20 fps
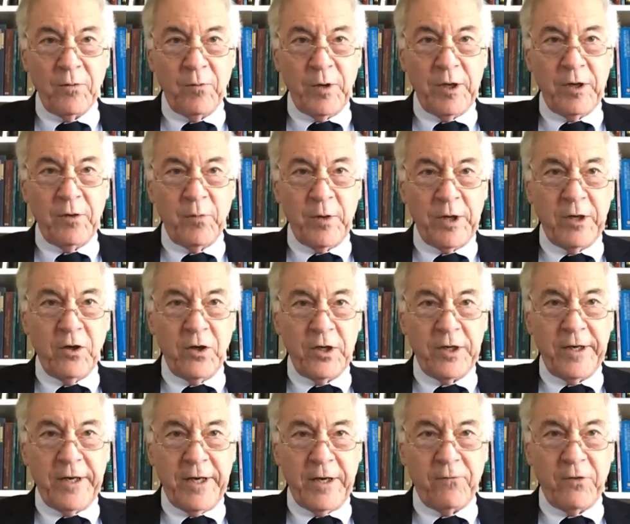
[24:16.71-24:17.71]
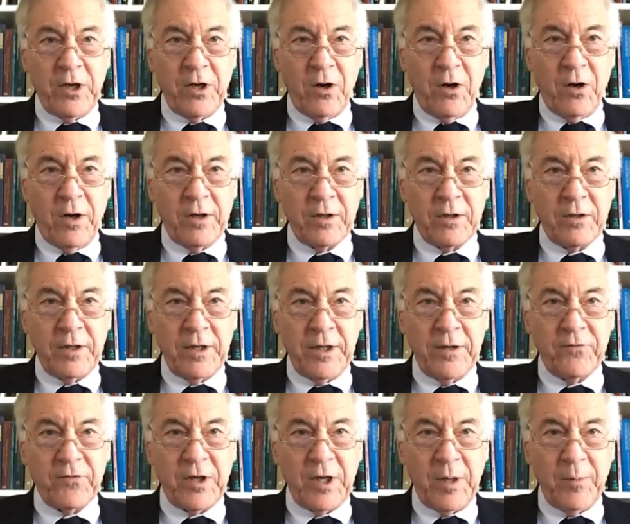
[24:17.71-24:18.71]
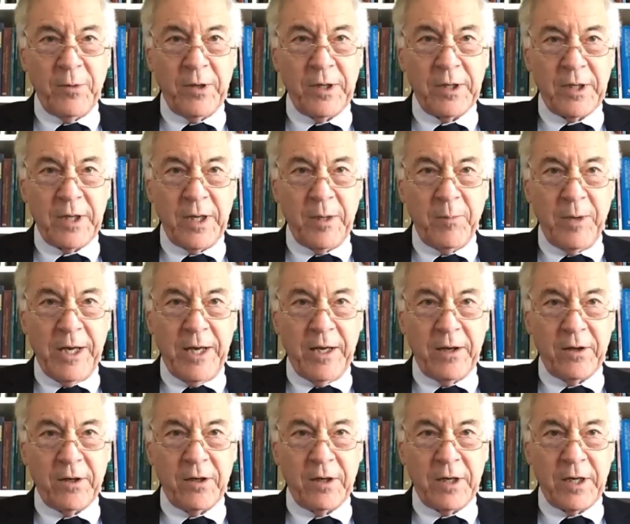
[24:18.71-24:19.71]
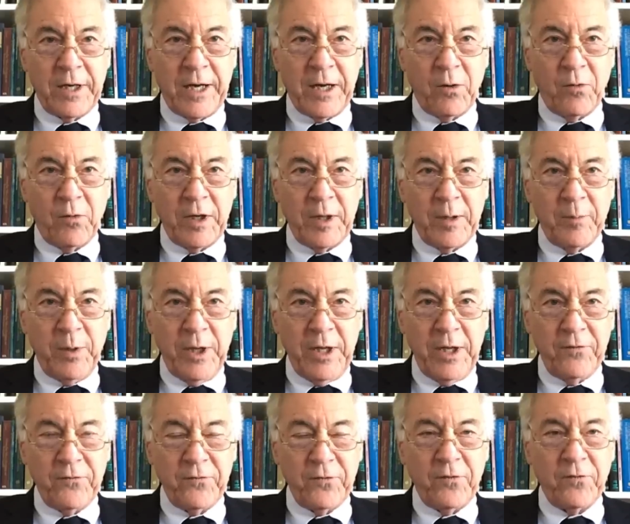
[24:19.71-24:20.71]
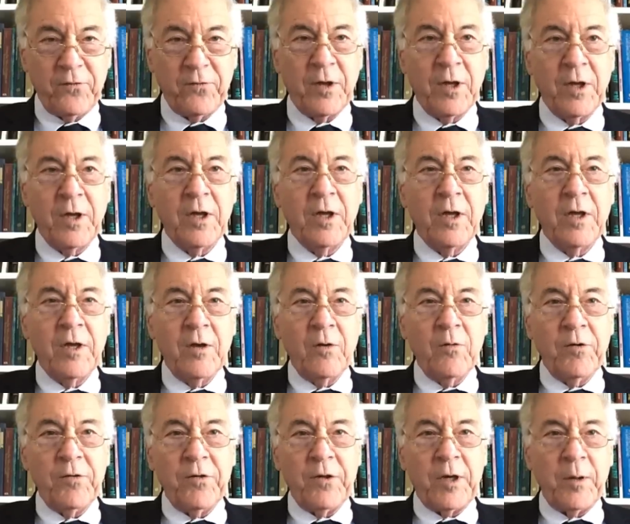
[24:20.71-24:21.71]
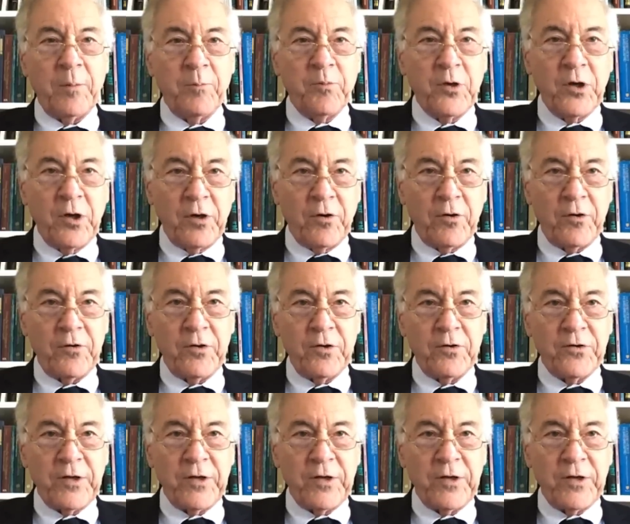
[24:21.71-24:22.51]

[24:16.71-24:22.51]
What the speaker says: We look at every article that's come out on an hourly basis with a computer, do